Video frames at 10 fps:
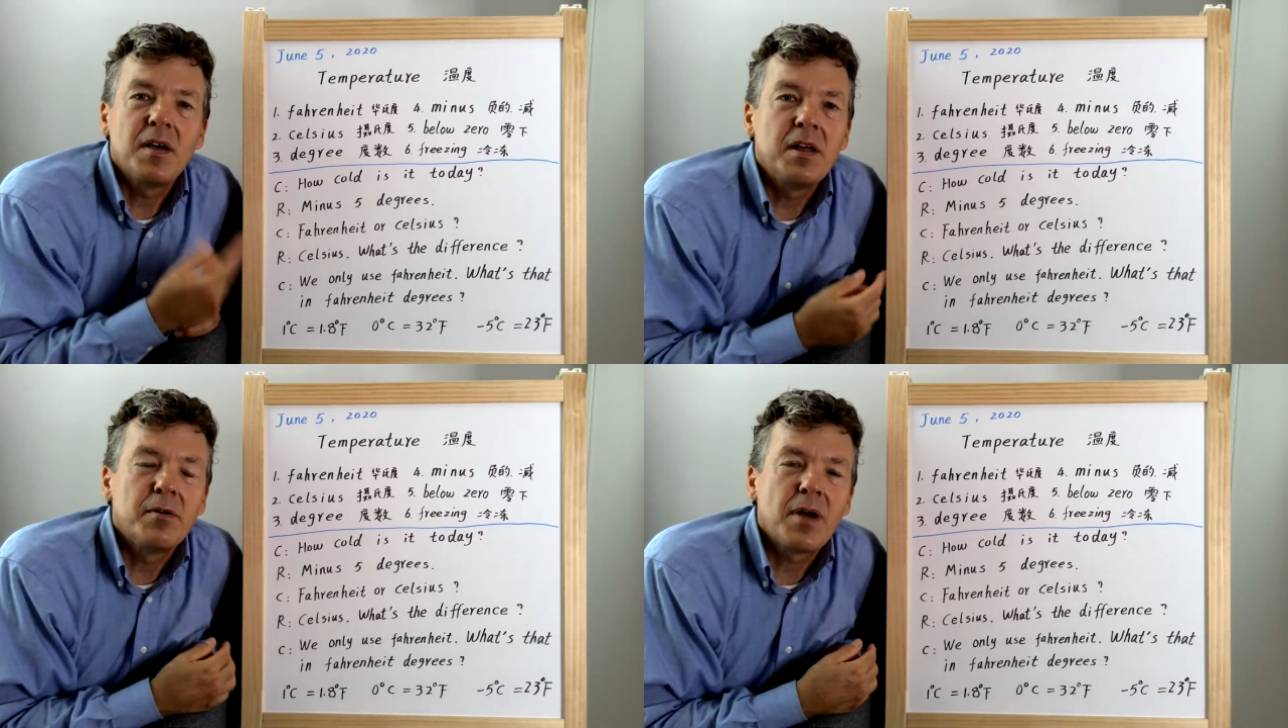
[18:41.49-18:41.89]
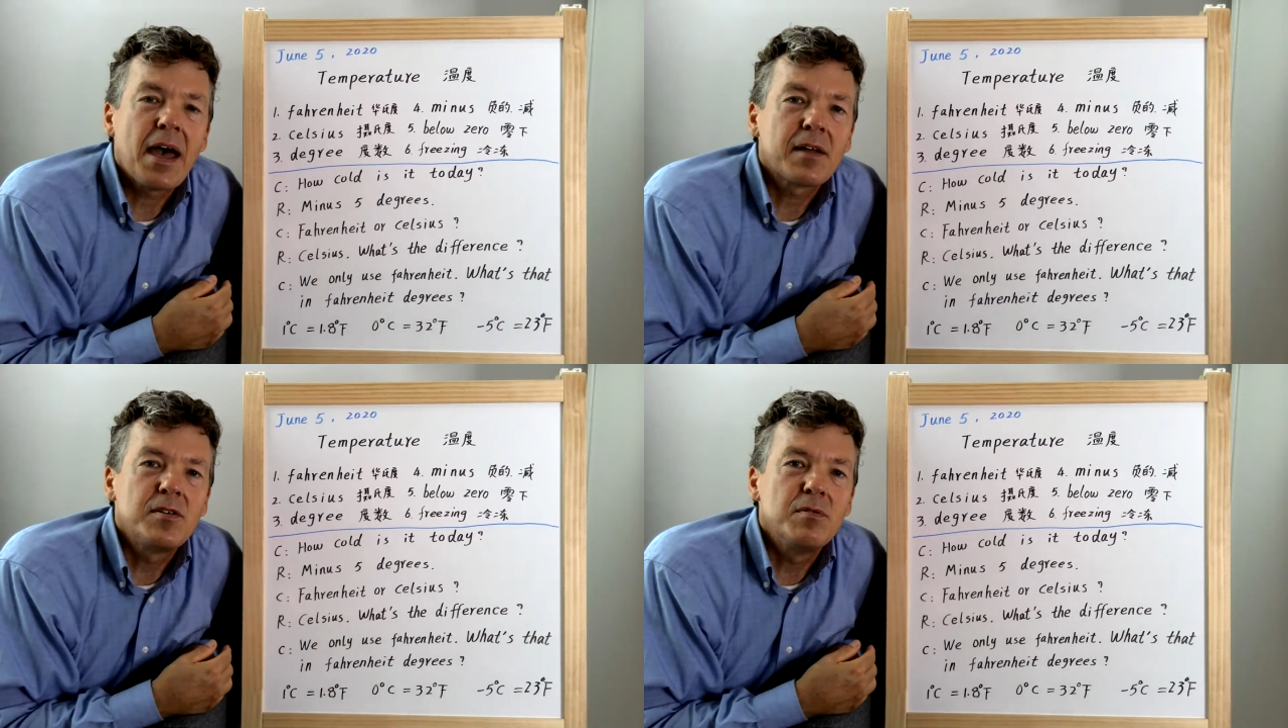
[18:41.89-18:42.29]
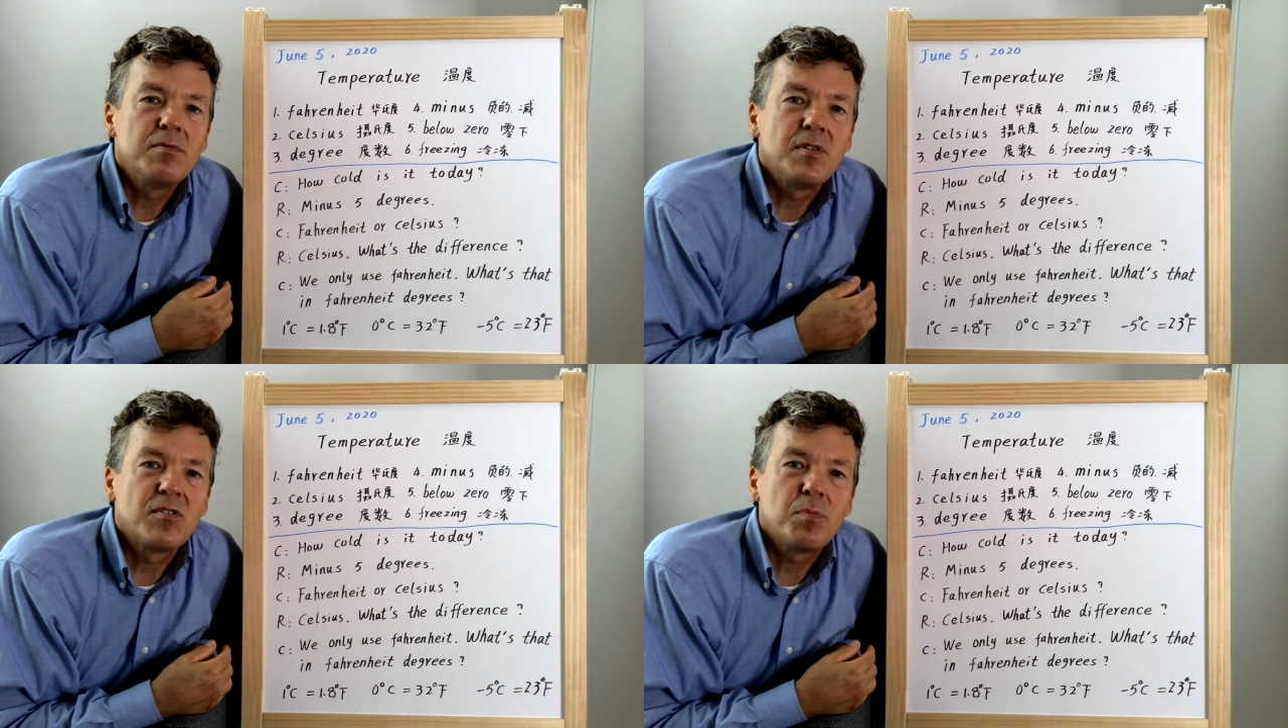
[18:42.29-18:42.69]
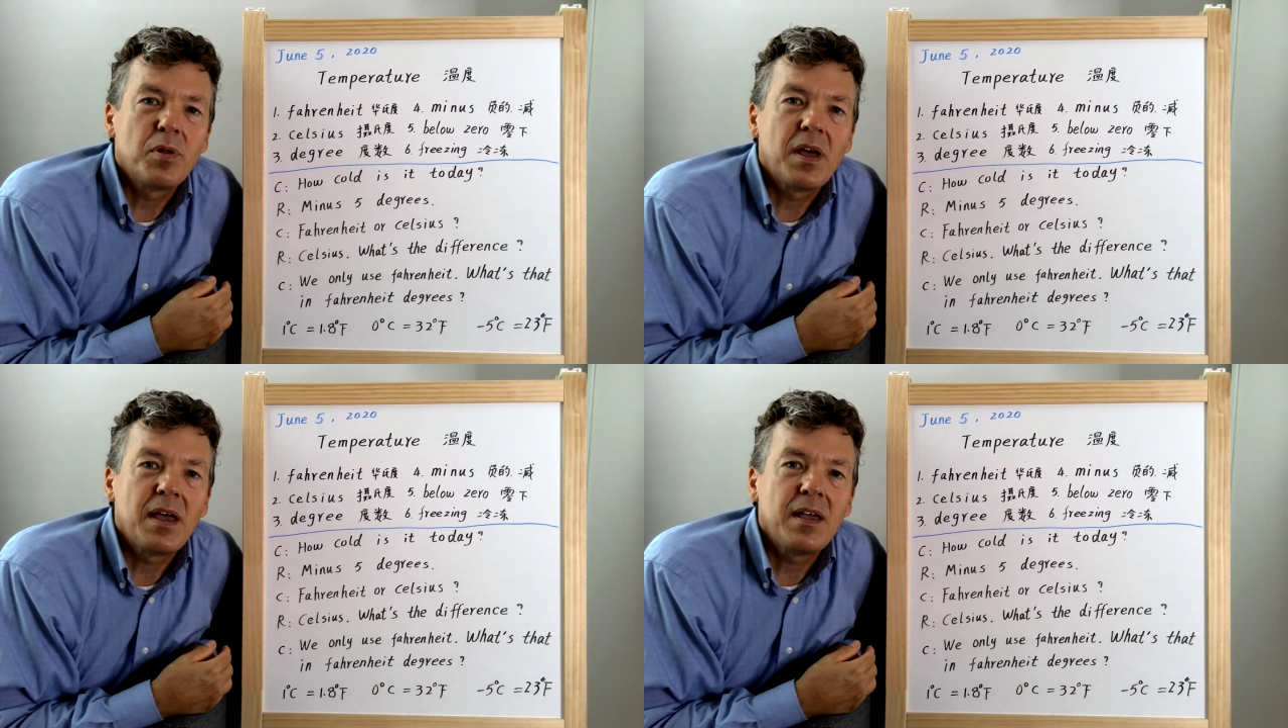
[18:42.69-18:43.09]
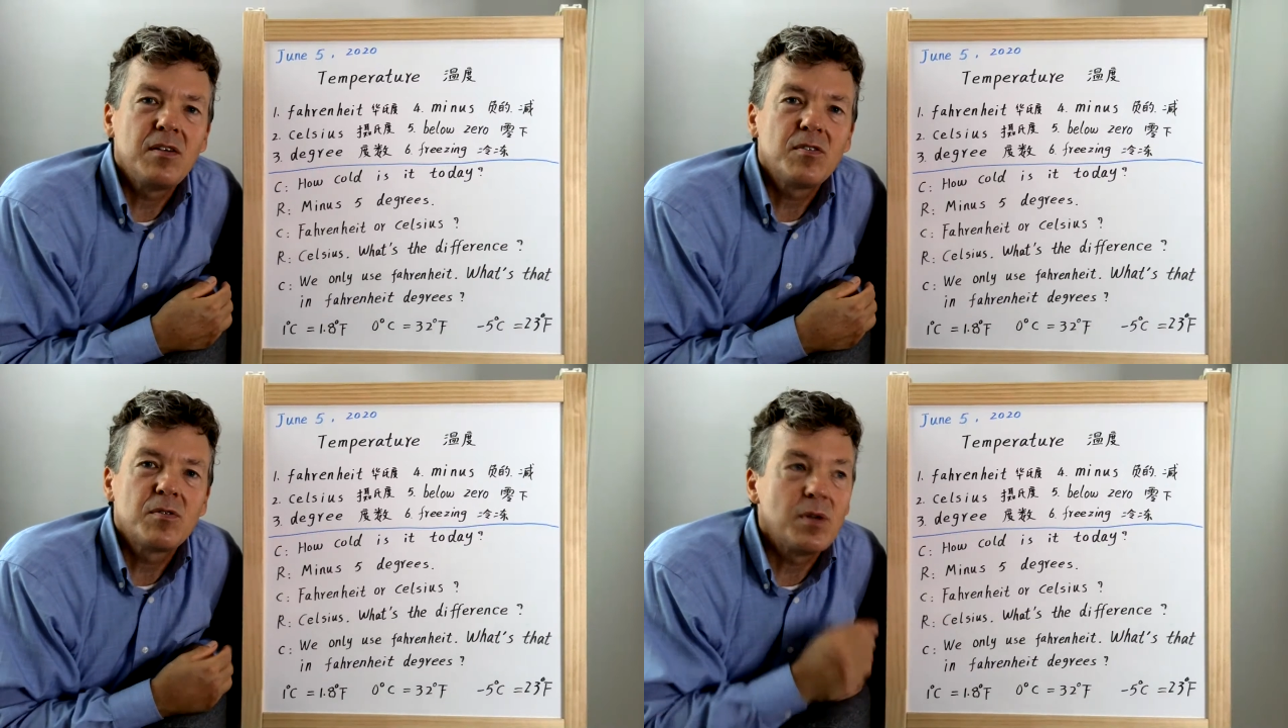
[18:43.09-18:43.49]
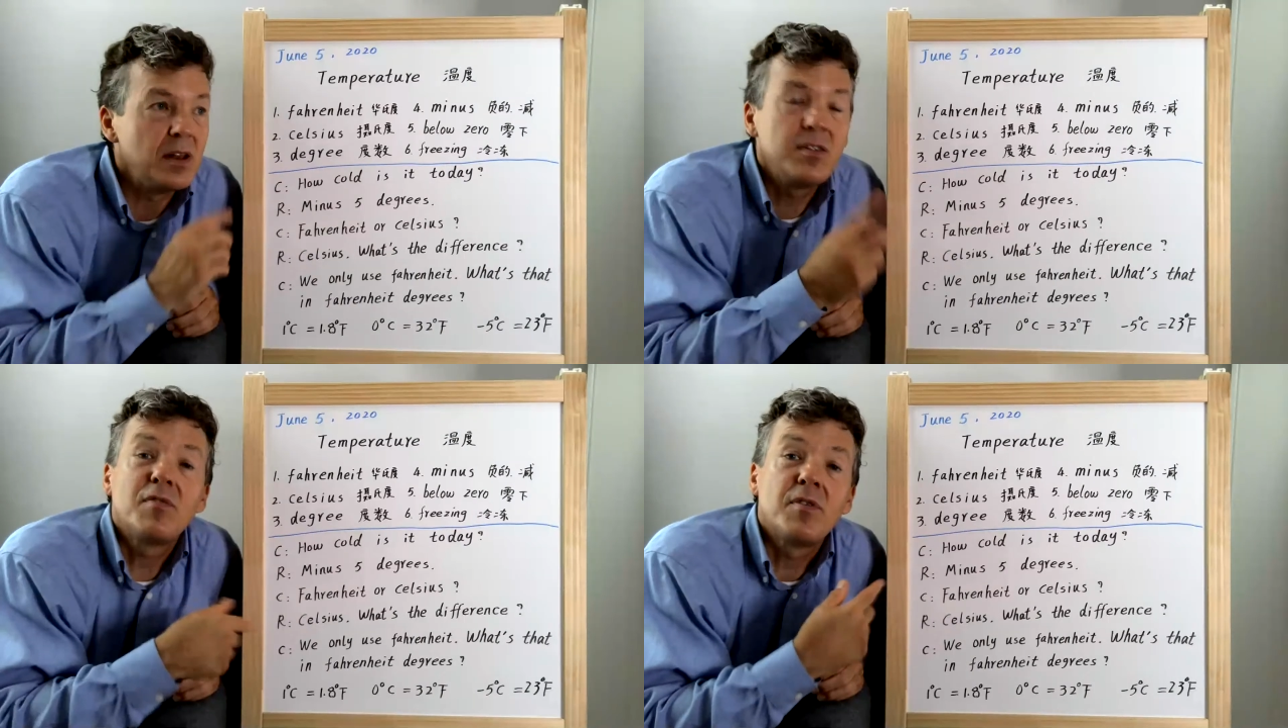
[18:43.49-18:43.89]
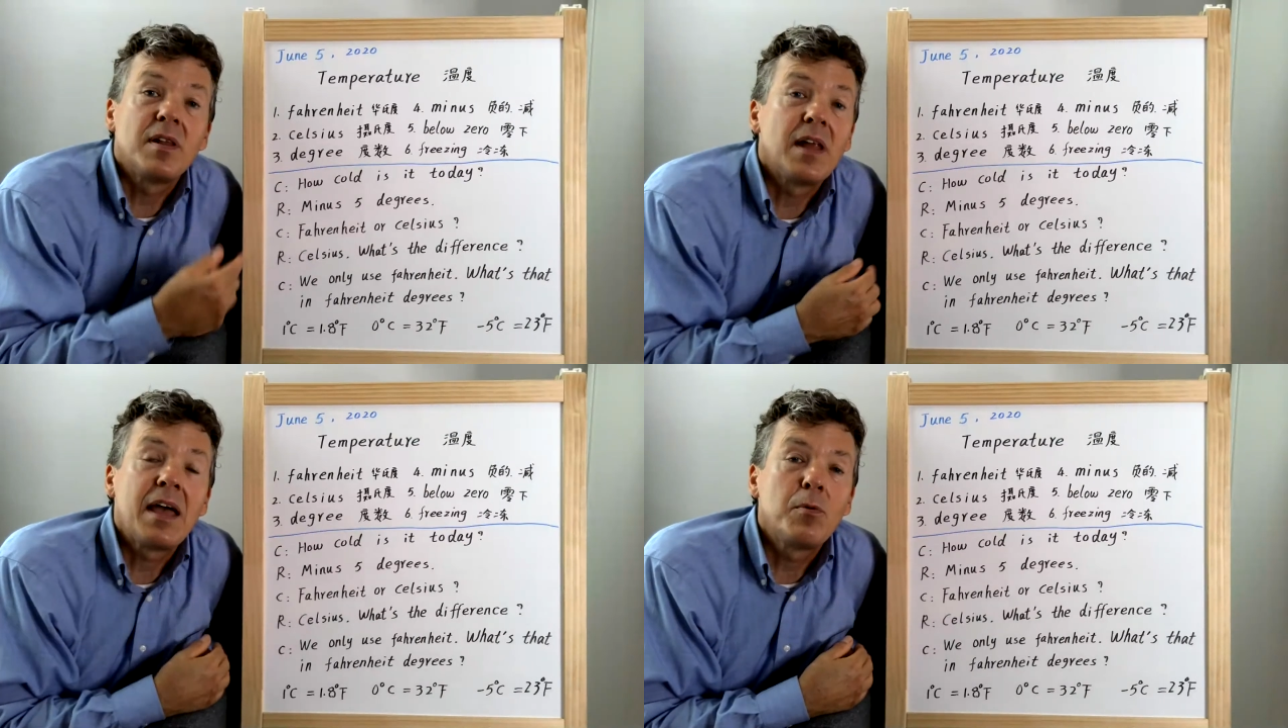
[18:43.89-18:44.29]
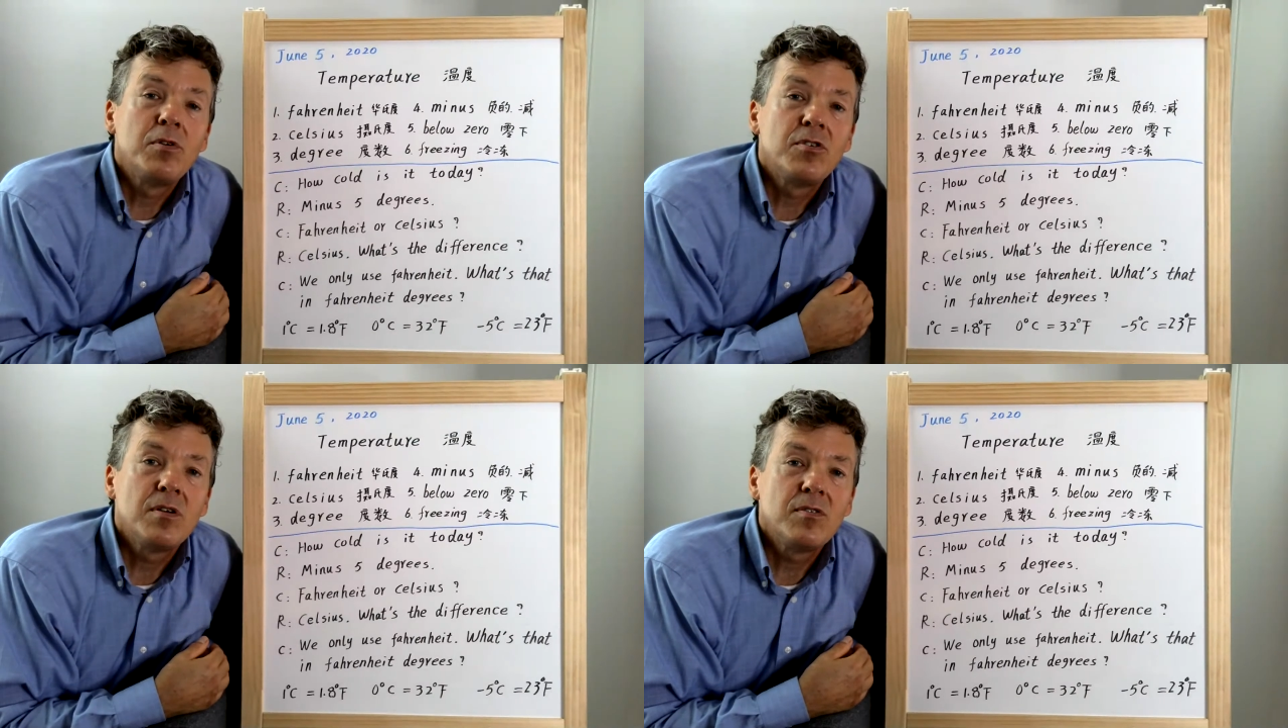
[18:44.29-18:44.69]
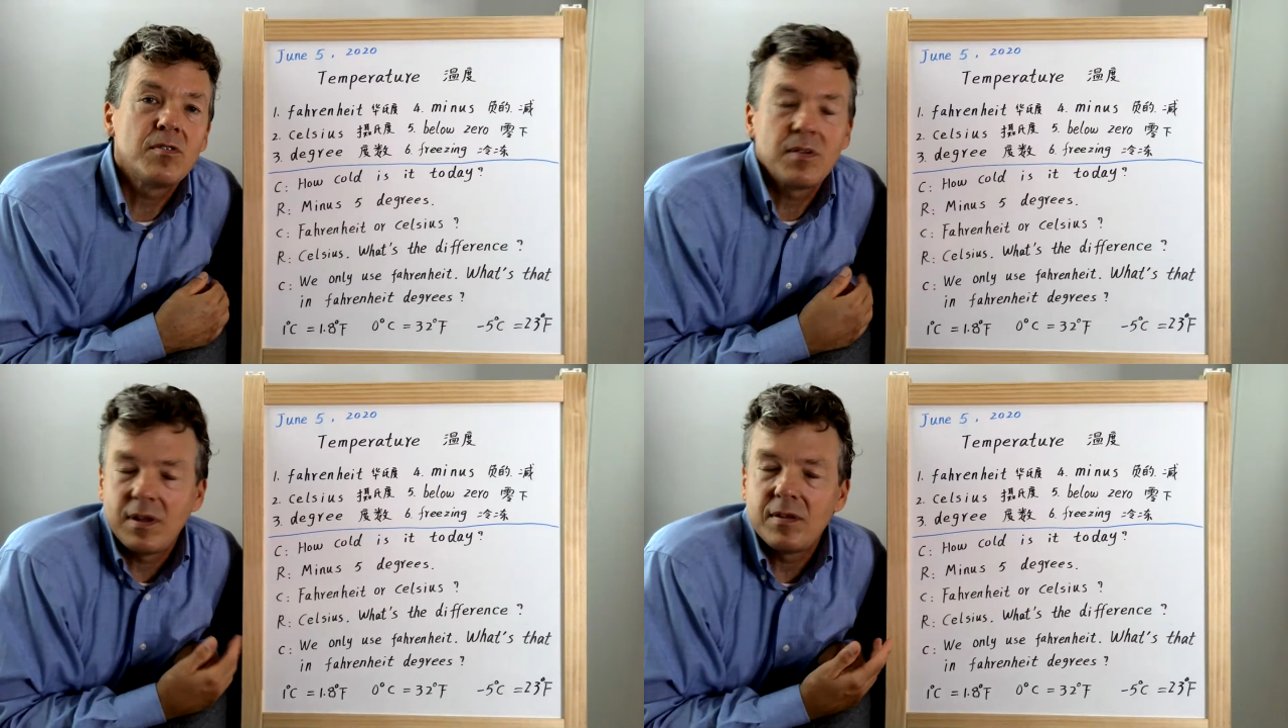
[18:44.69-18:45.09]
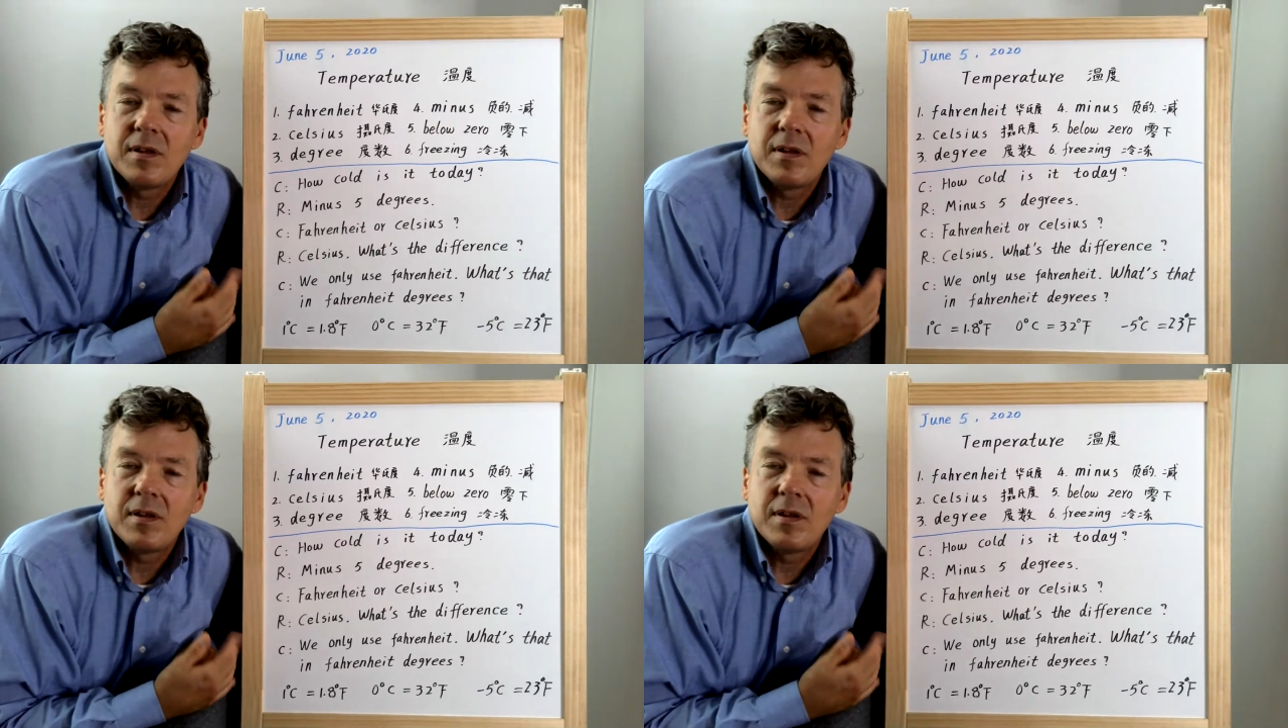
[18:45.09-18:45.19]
interactive displays in different languages,